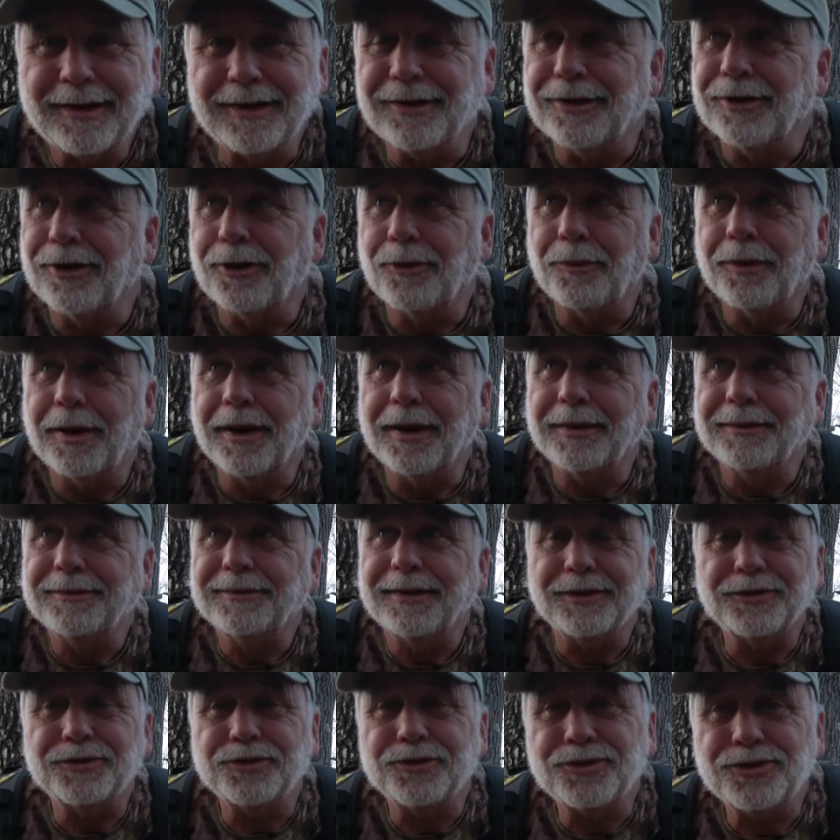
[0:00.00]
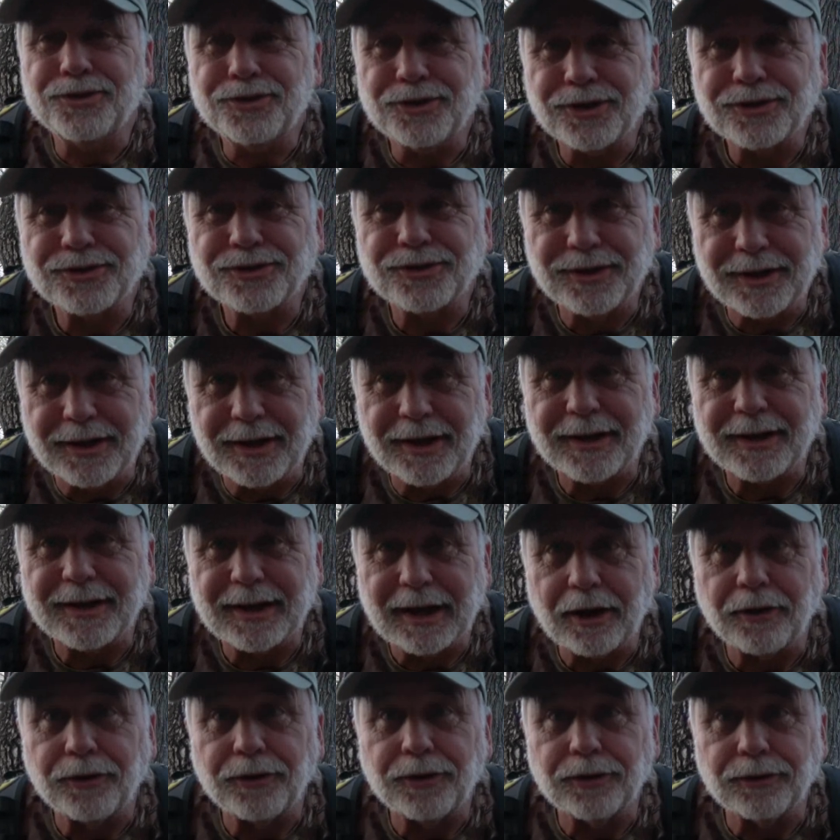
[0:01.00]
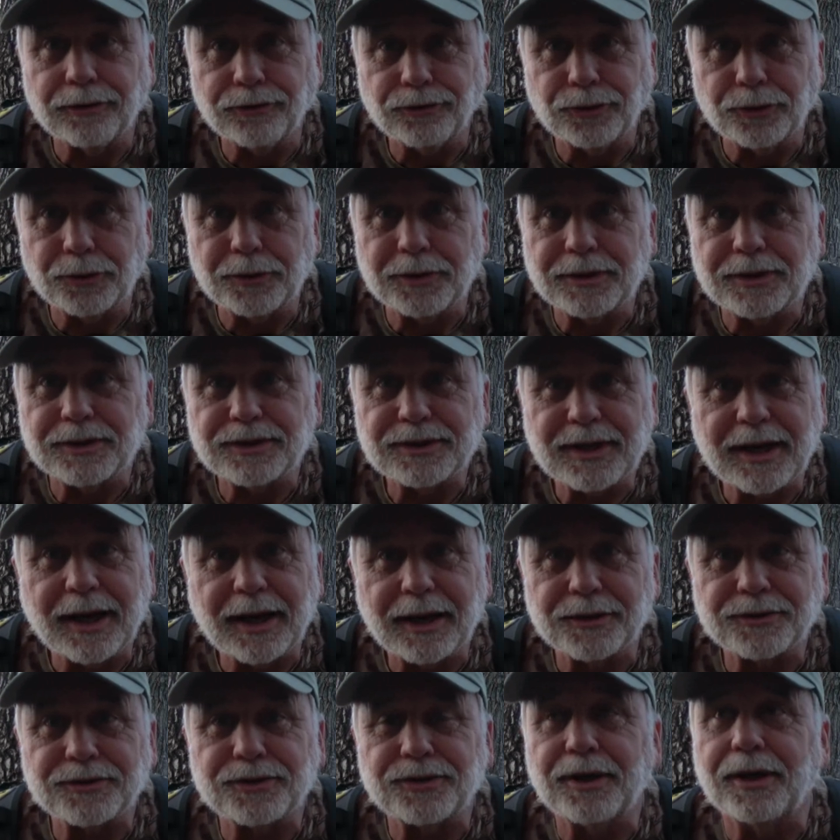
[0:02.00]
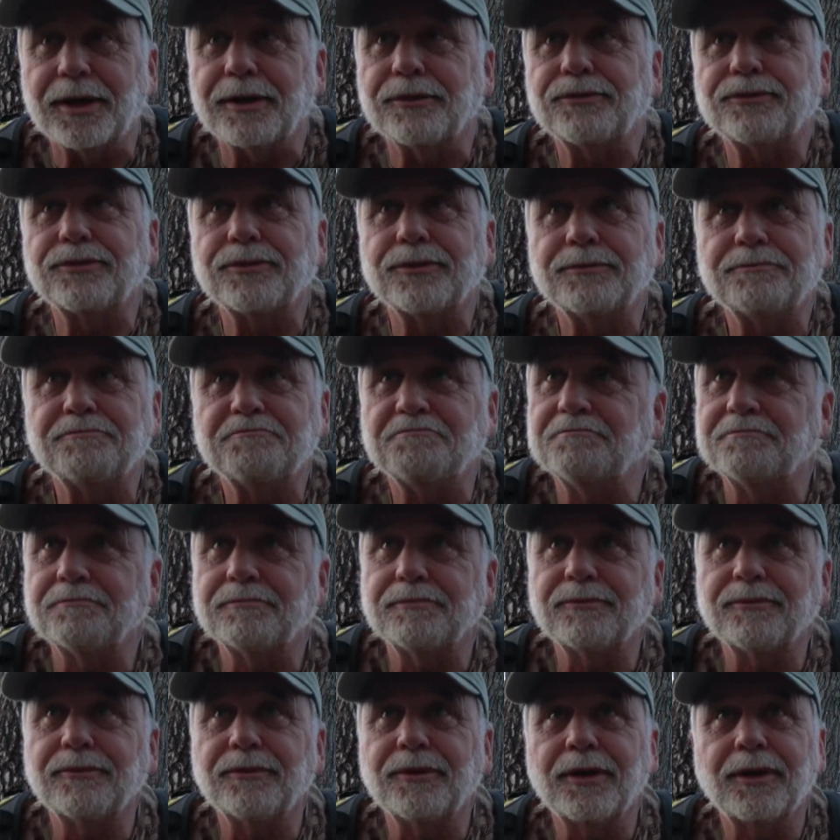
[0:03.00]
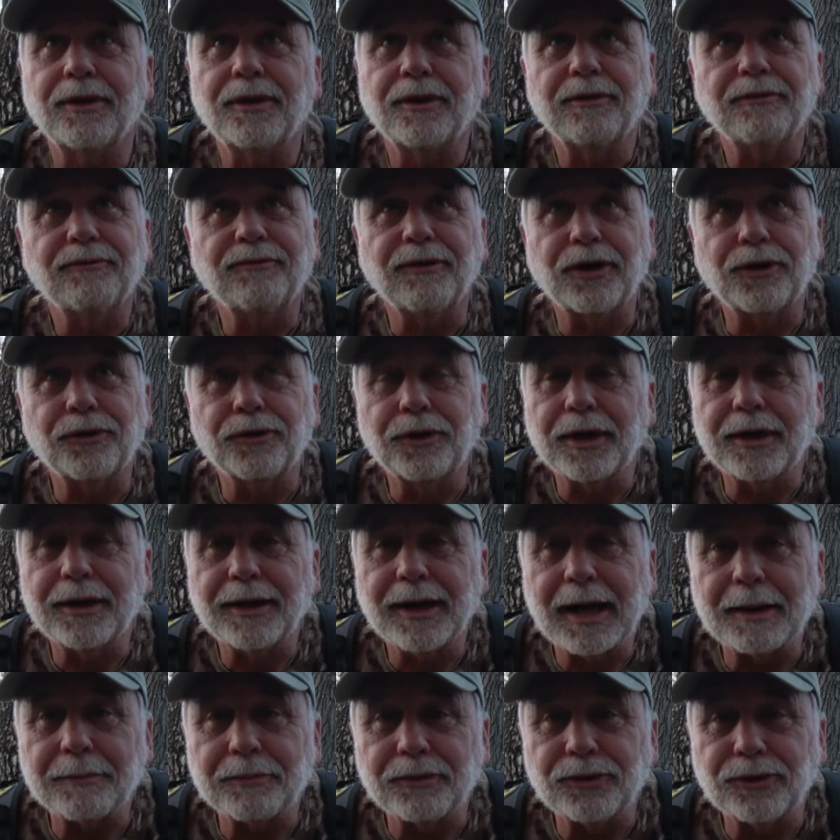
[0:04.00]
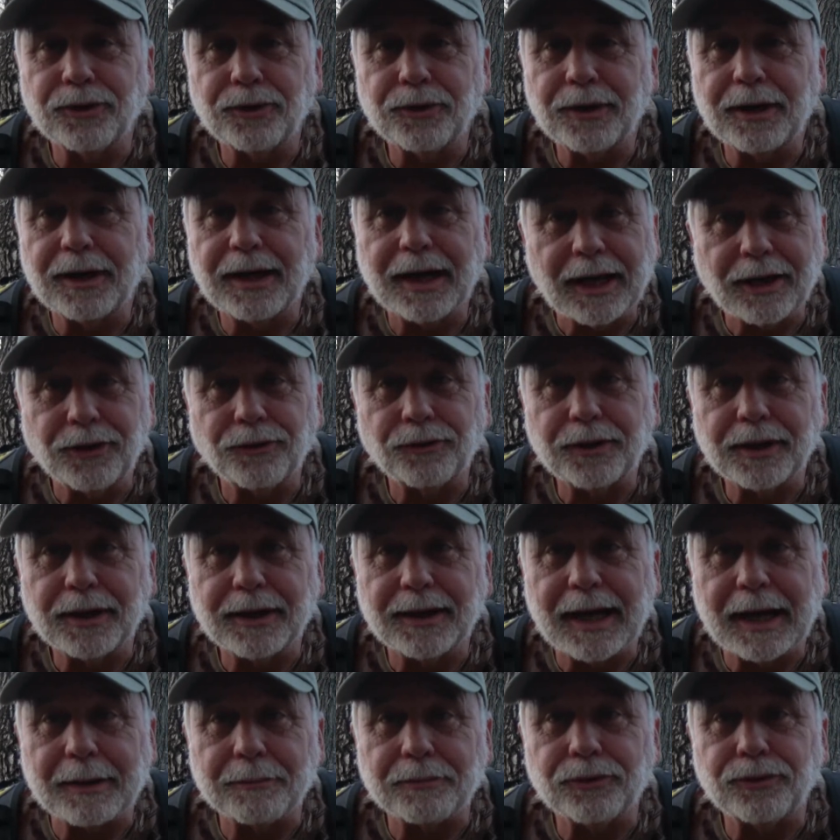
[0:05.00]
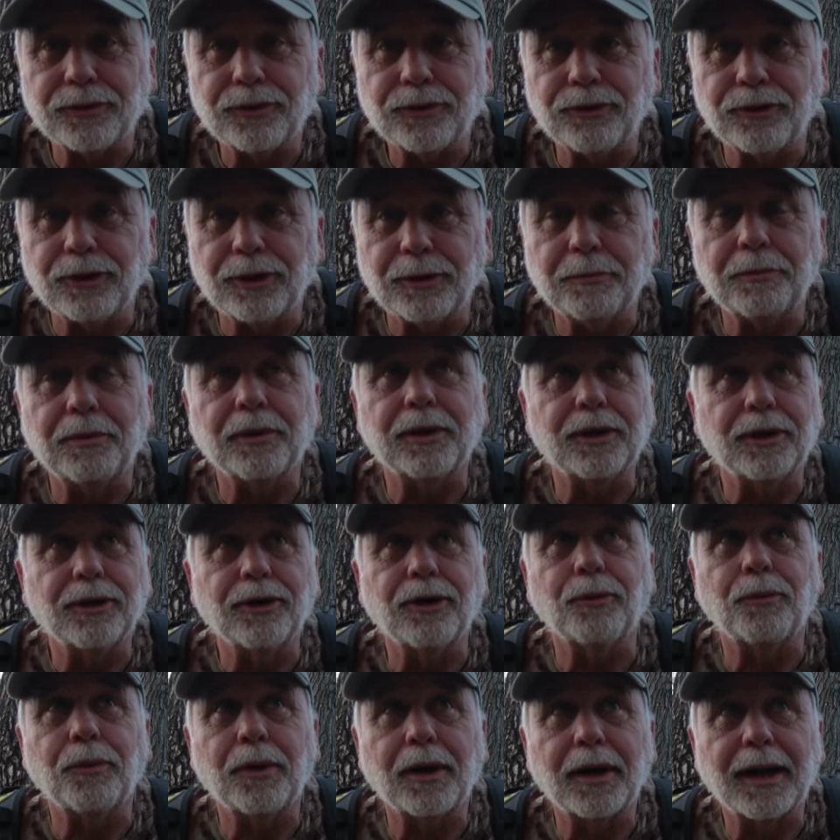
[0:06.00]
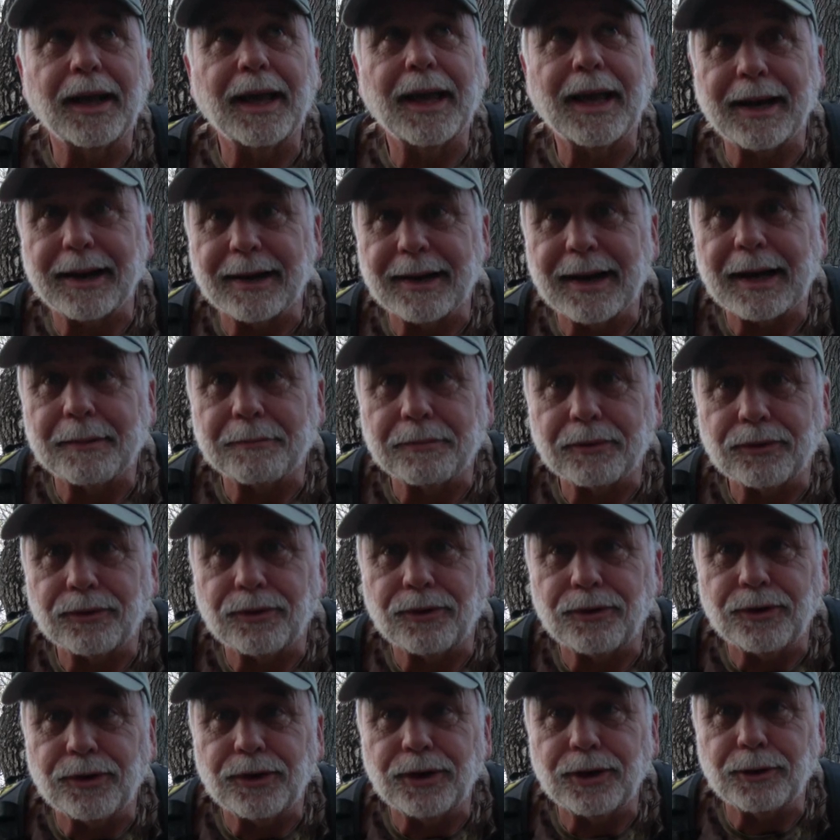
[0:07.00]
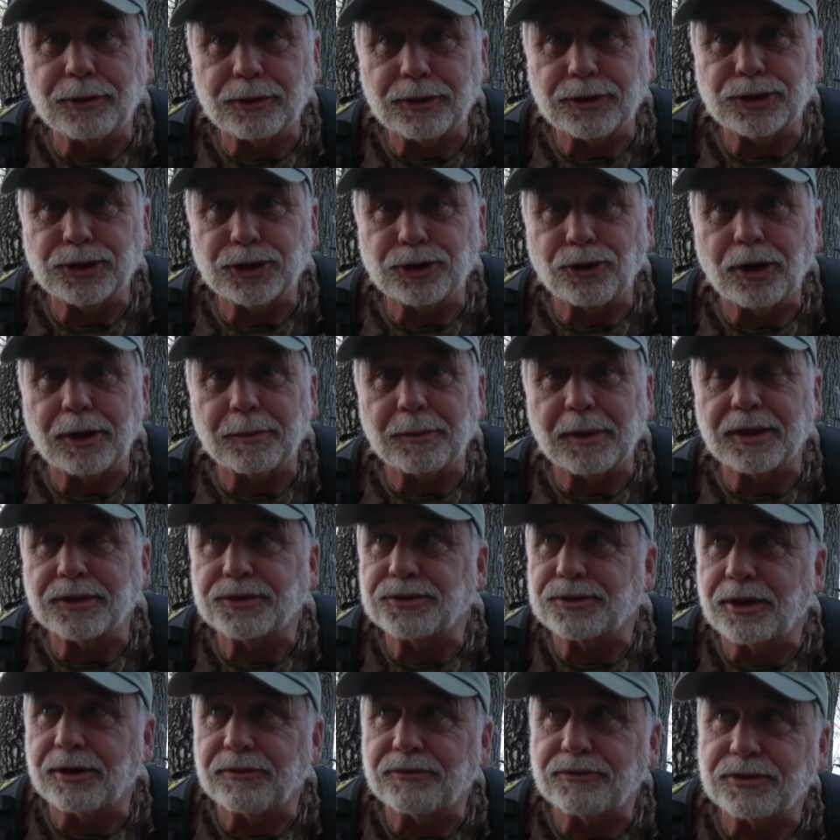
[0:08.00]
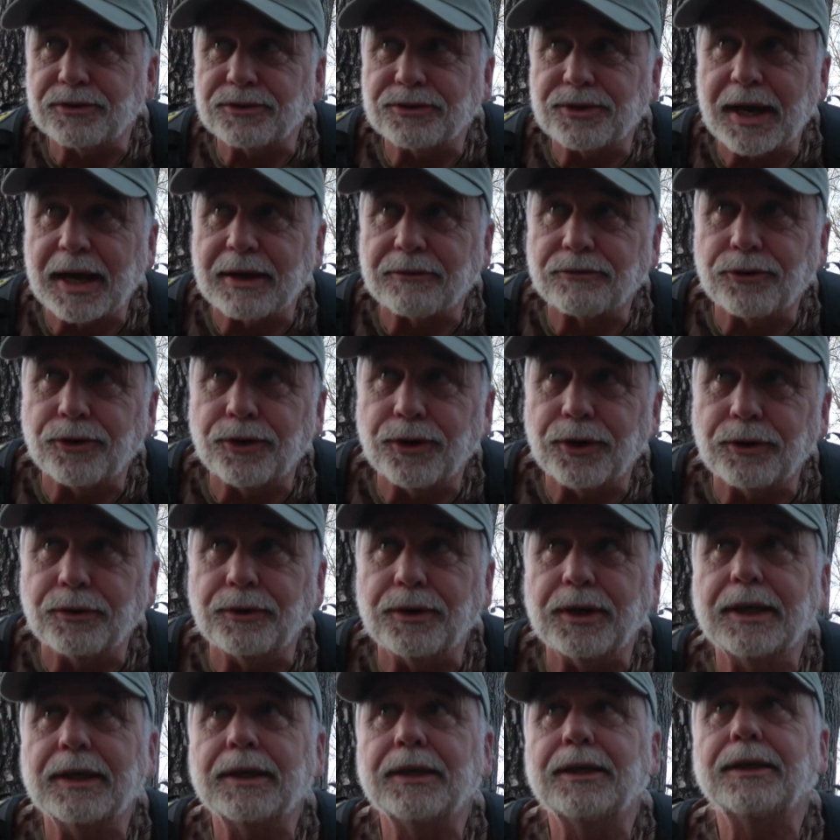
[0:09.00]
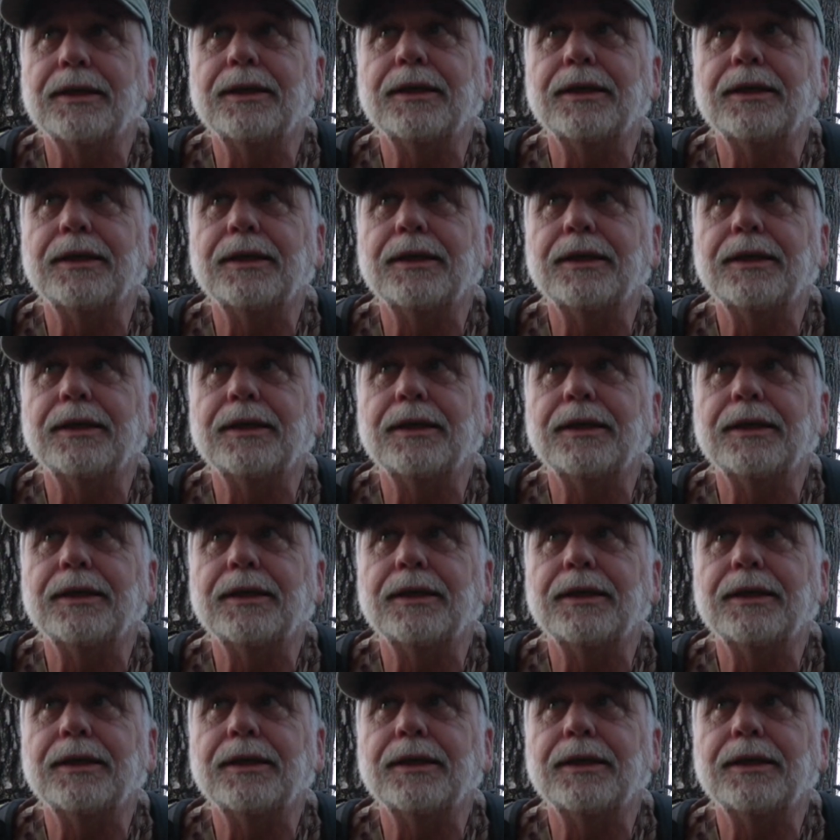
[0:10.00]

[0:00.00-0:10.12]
You know what? It's just getting out here and doing this kind of stuff. If I don't get an opportunity, I don't get an opportunity. But you know what? I had an opportunity to enjoy myself this afternoon.